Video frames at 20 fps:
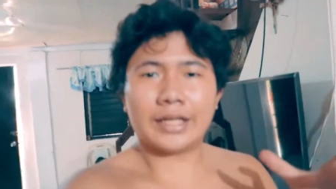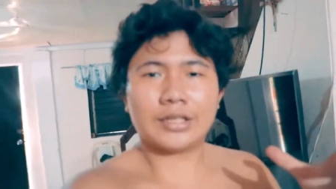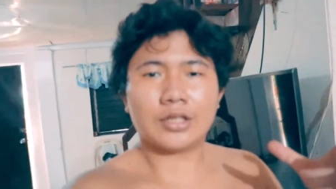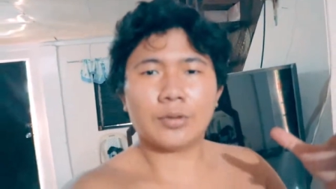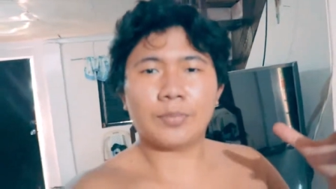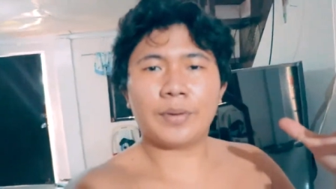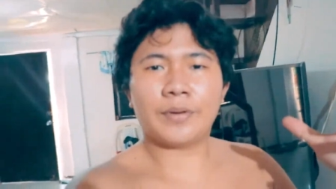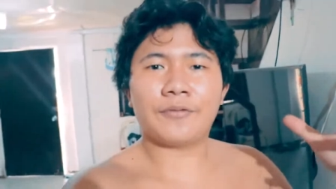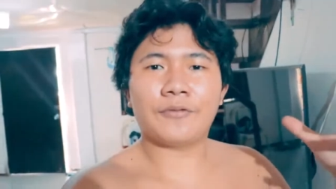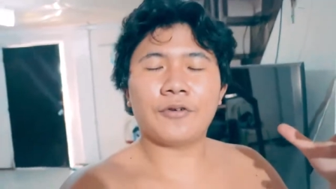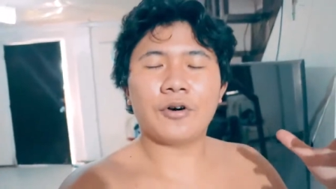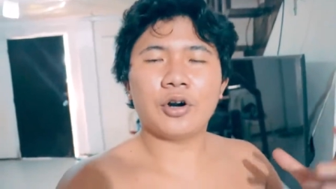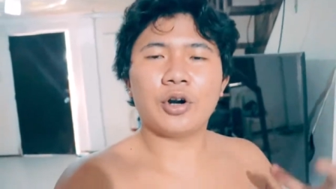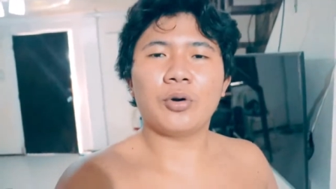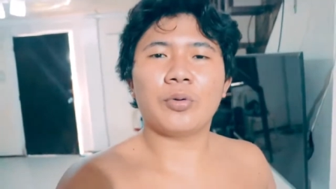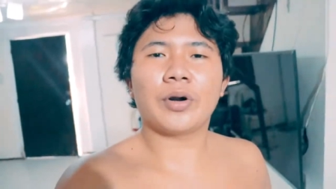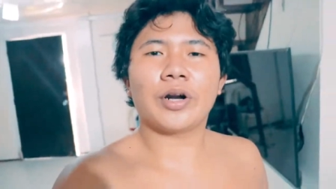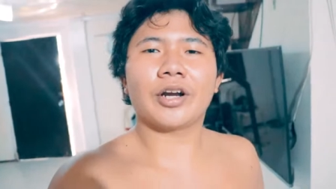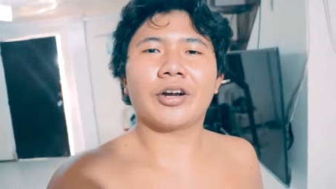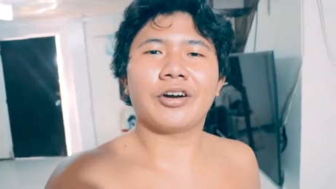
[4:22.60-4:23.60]
so
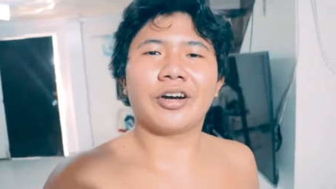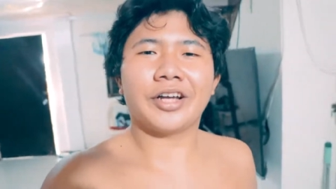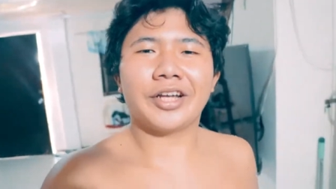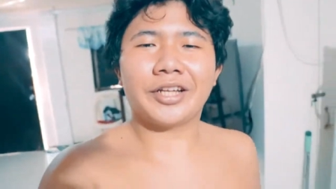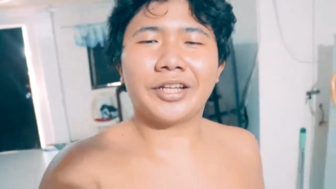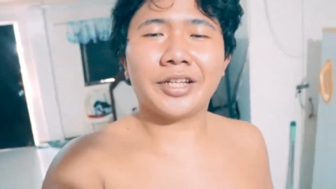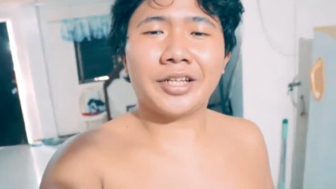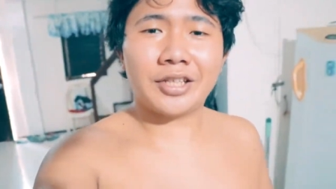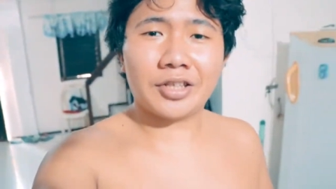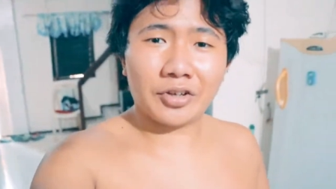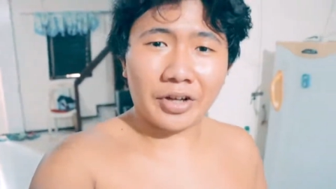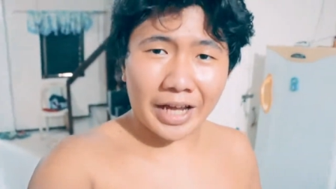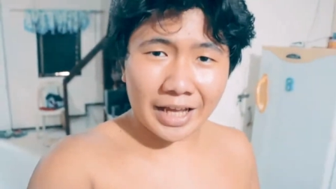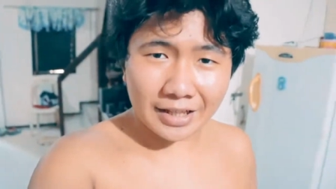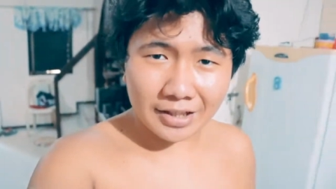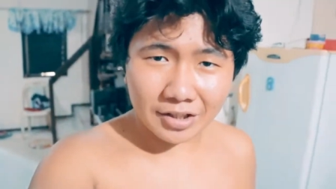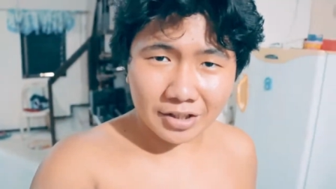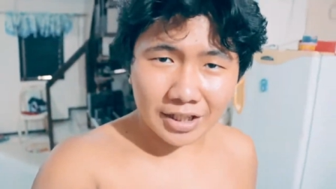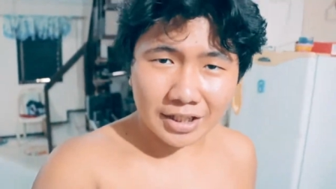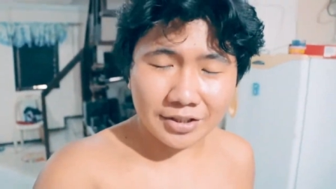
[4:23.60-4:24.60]
before we're going to
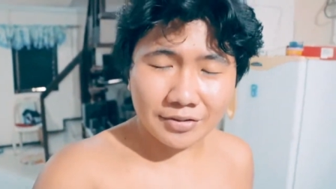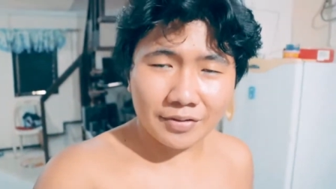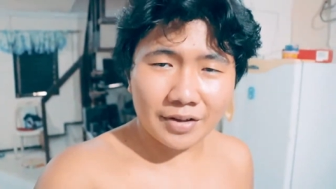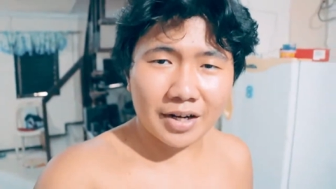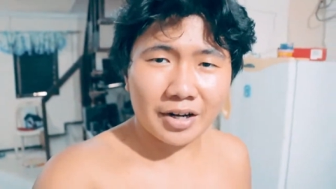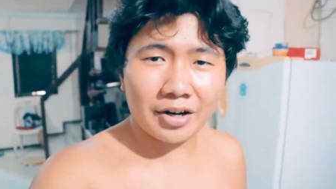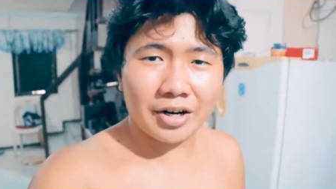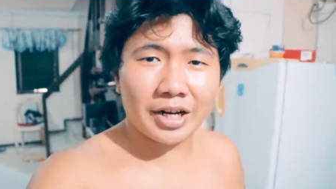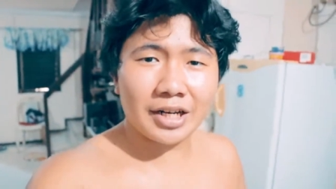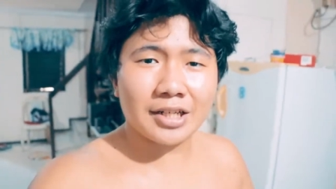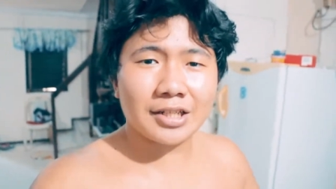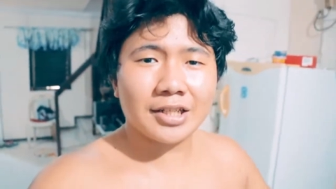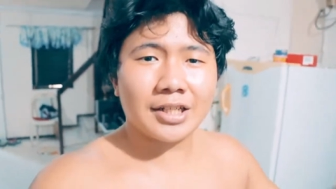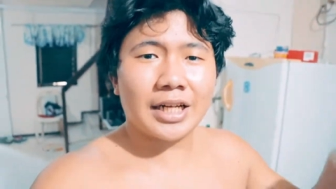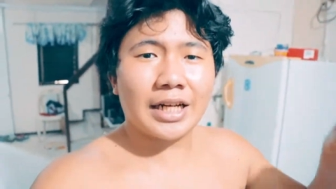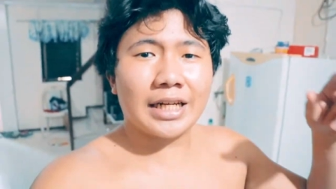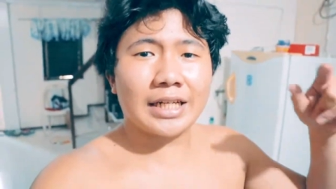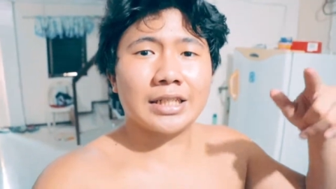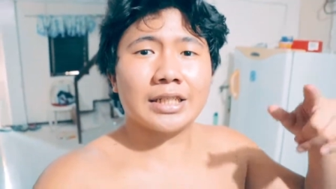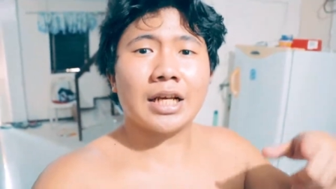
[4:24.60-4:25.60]
end today's video here
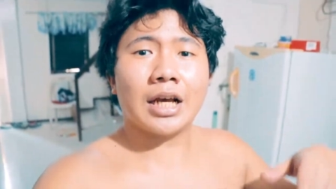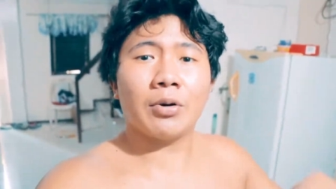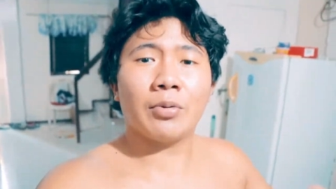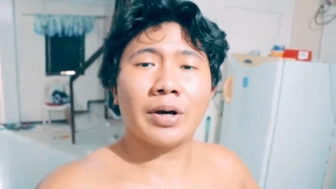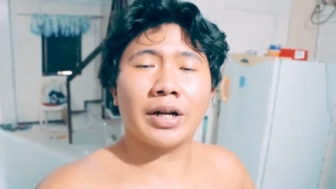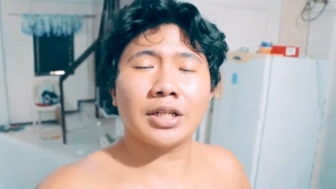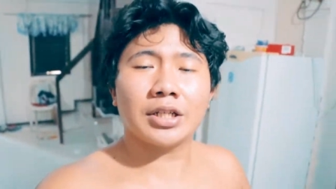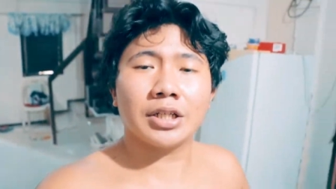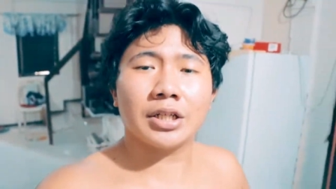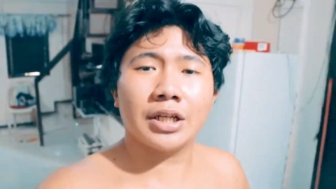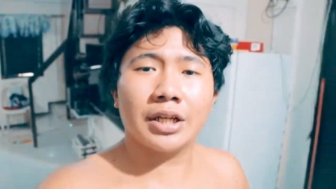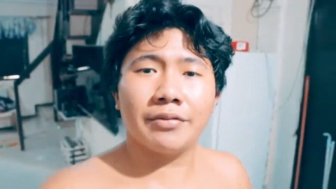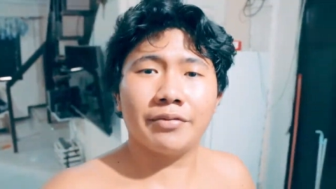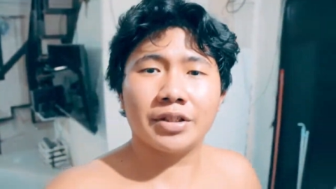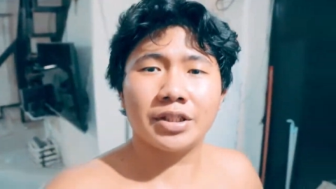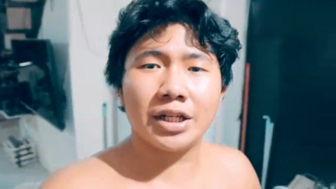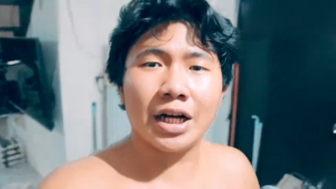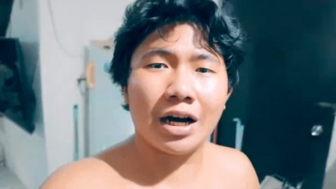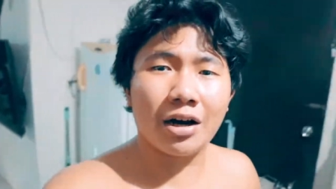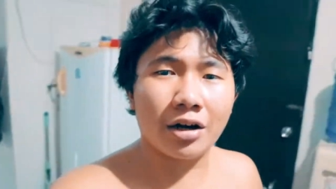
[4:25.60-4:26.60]
is I want to give
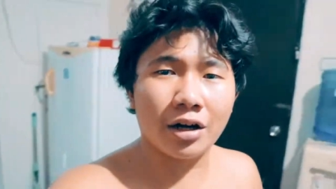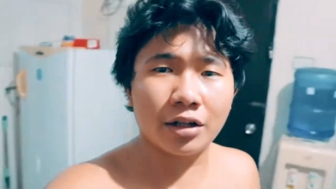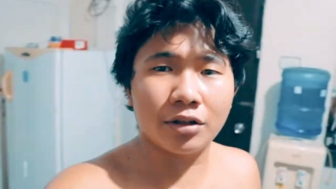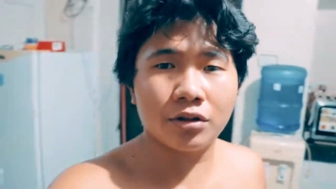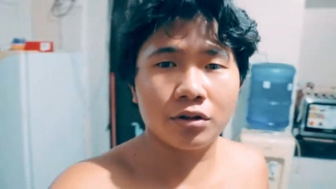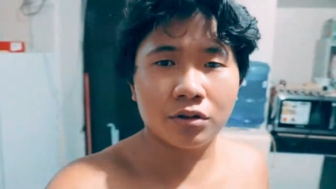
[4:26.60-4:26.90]
a shout out